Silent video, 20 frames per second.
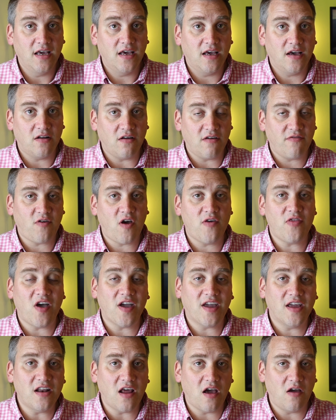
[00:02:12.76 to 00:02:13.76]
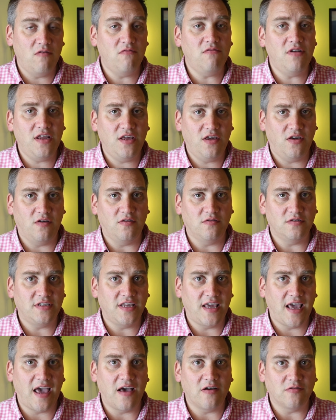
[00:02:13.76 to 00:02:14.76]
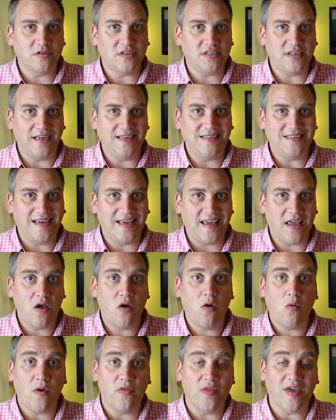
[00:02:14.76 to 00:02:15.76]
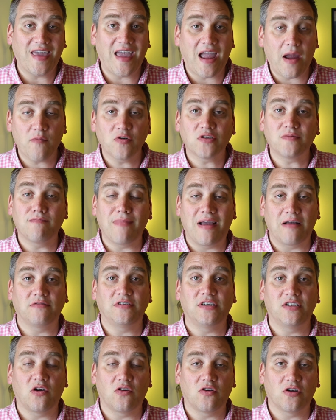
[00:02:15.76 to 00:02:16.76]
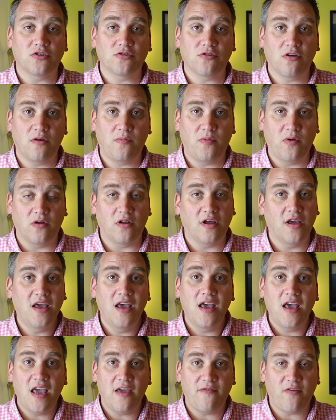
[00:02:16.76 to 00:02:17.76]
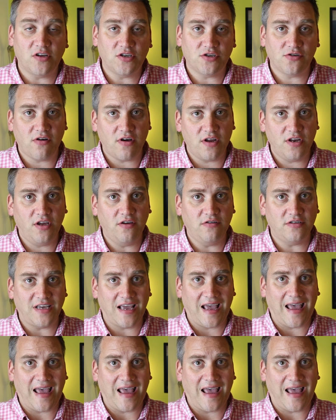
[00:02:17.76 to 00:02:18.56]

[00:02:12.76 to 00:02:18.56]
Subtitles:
And I find that I can only use the LCD when the camera's mounted on a tripod. If I try and use it